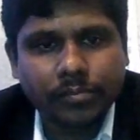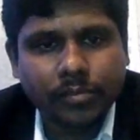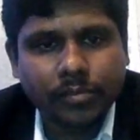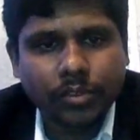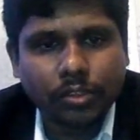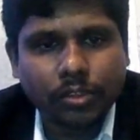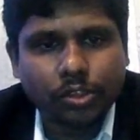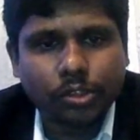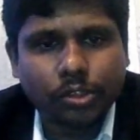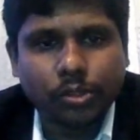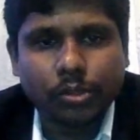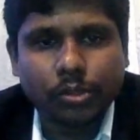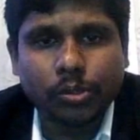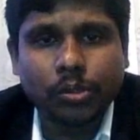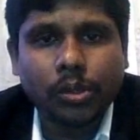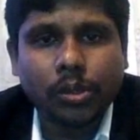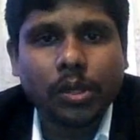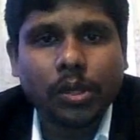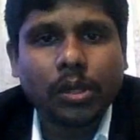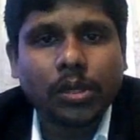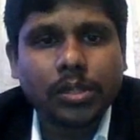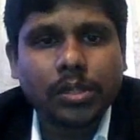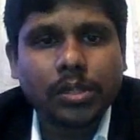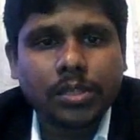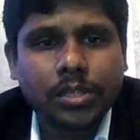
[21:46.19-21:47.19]
So
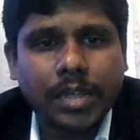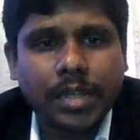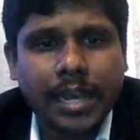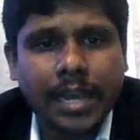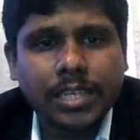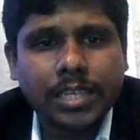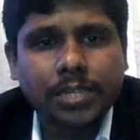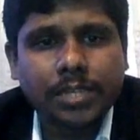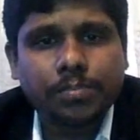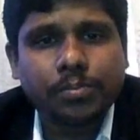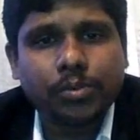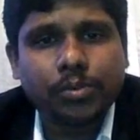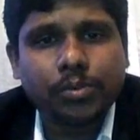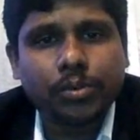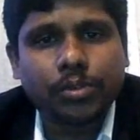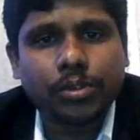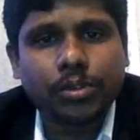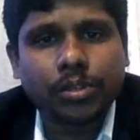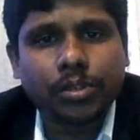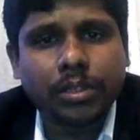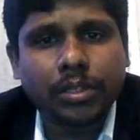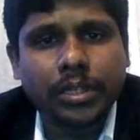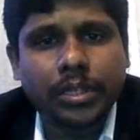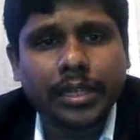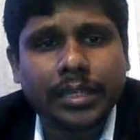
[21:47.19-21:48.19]
transport,
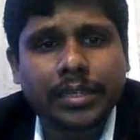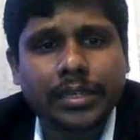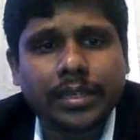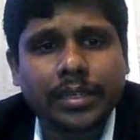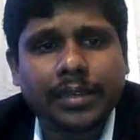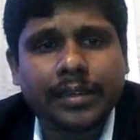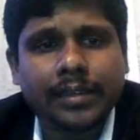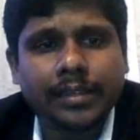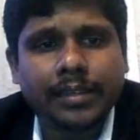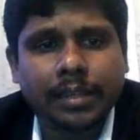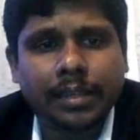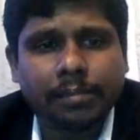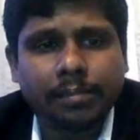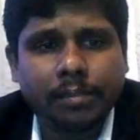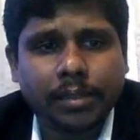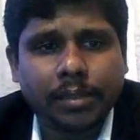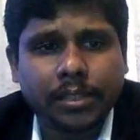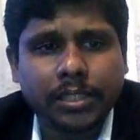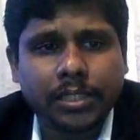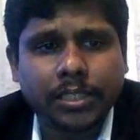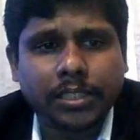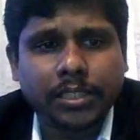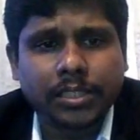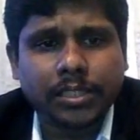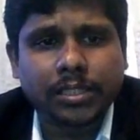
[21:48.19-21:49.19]
data, and
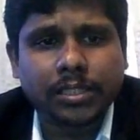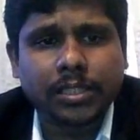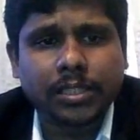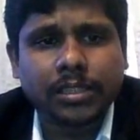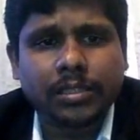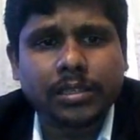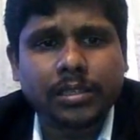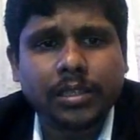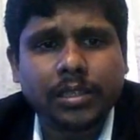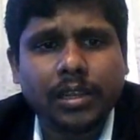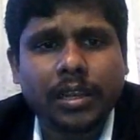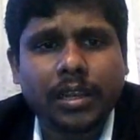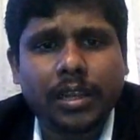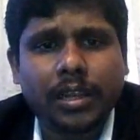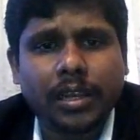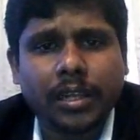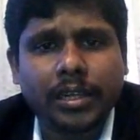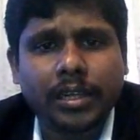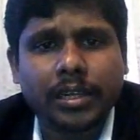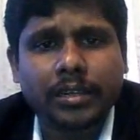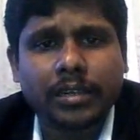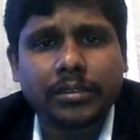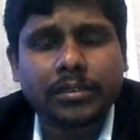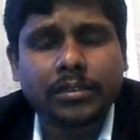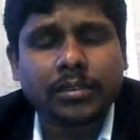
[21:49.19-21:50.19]
application, the 3
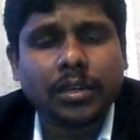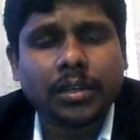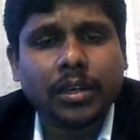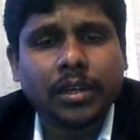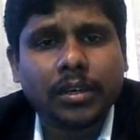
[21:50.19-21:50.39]
layers